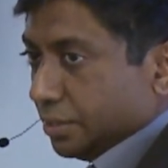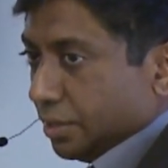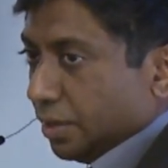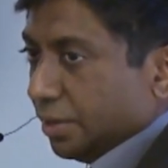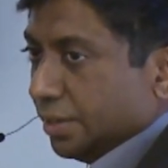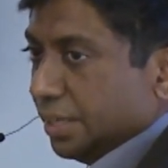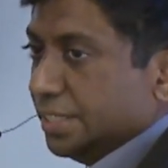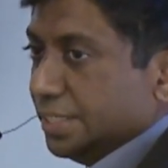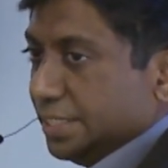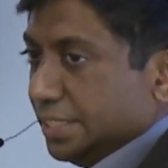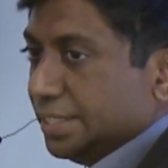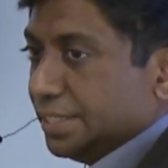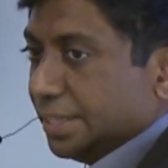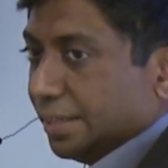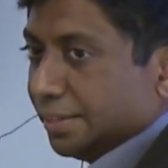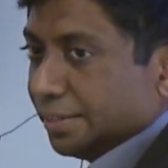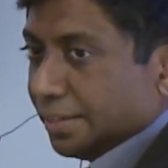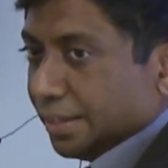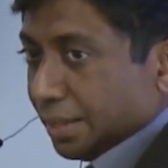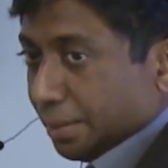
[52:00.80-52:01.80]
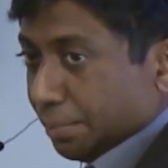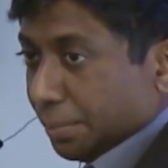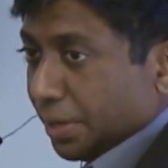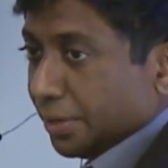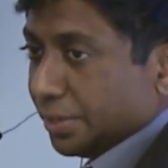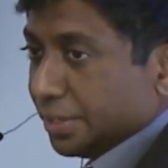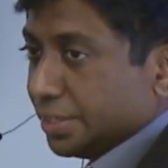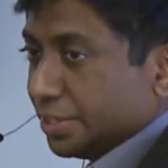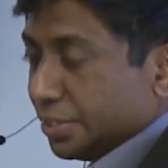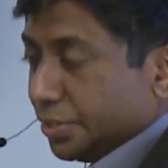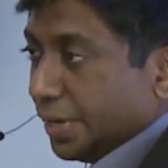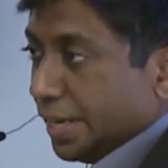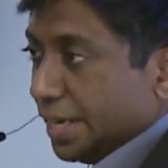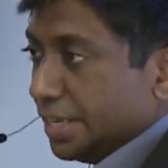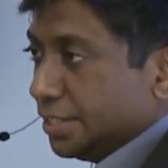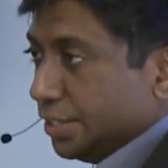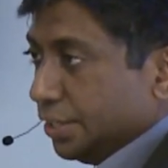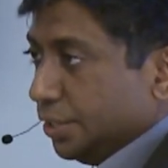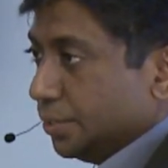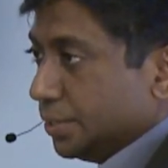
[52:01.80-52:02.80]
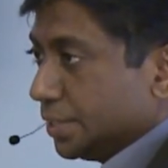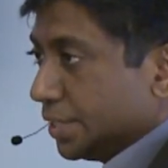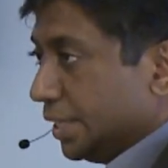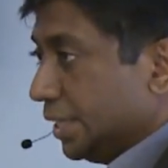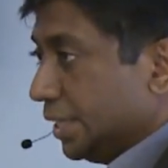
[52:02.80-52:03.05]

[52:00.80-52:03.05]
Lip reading: on a detailed thing about creating user